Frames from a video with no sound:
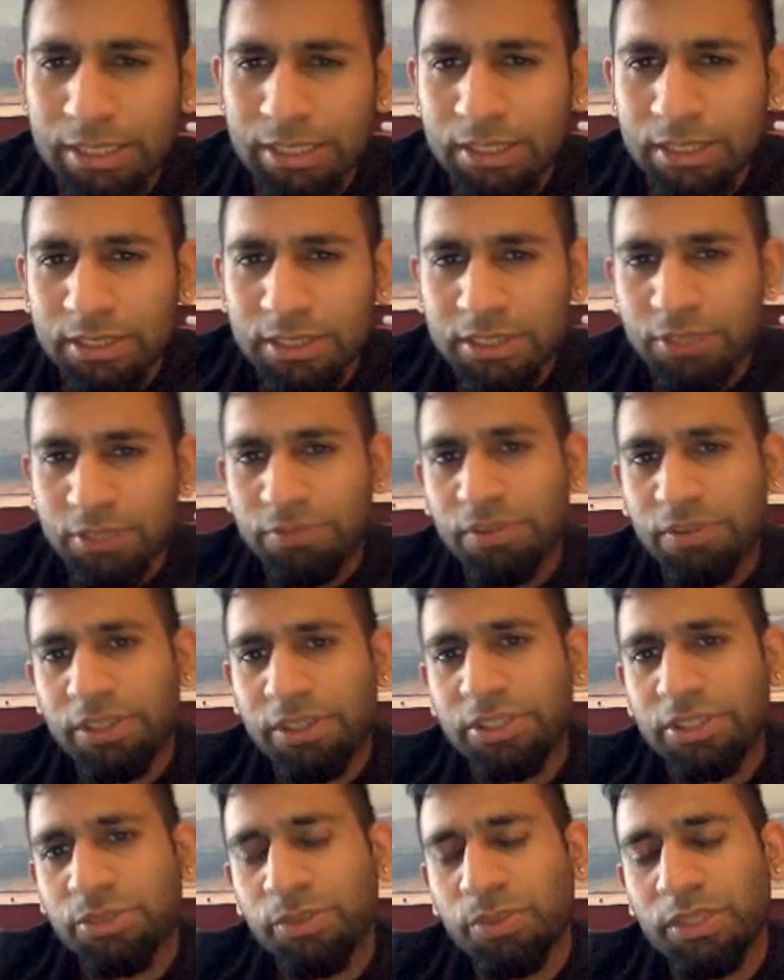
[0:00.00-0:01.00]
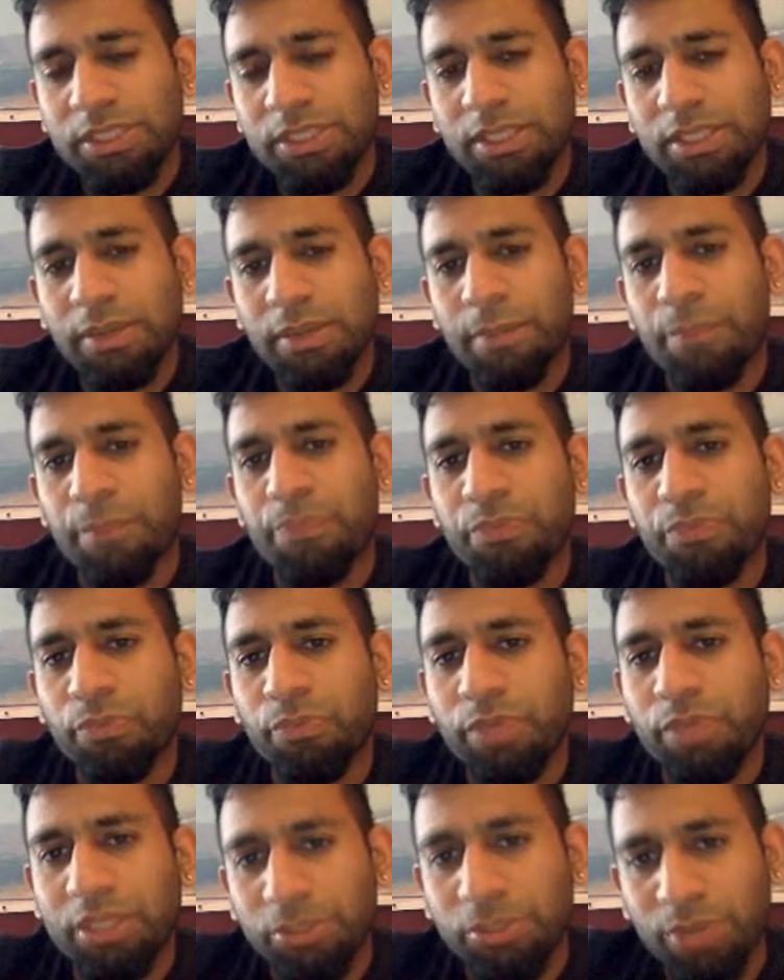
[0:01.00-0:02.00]
So first was we
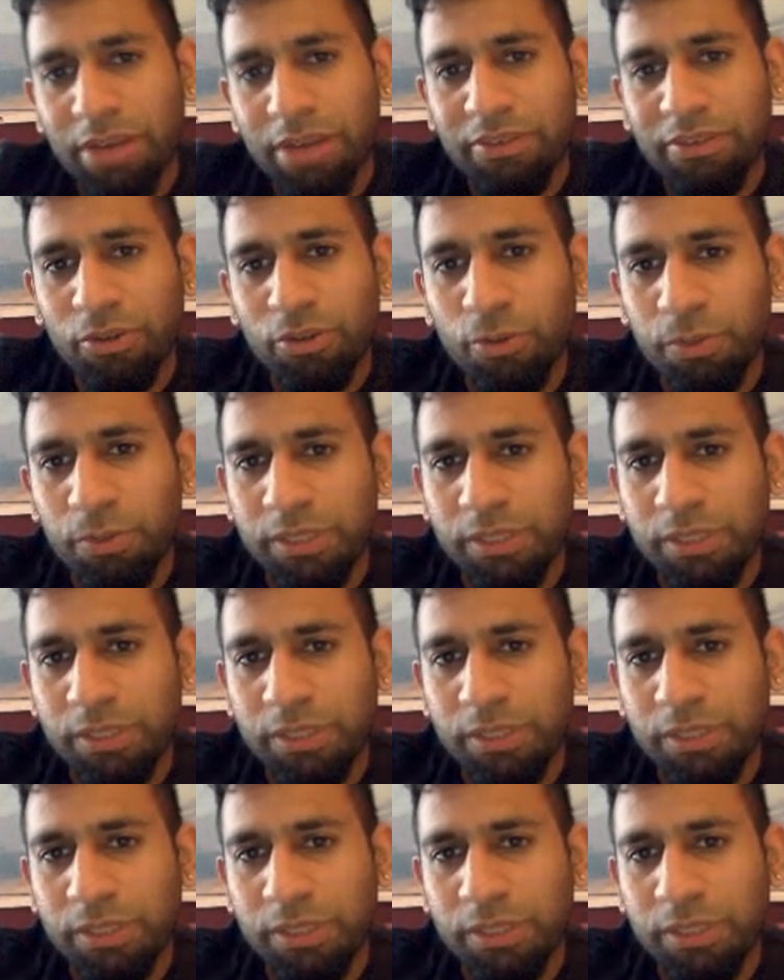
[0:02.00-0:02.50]
do have an open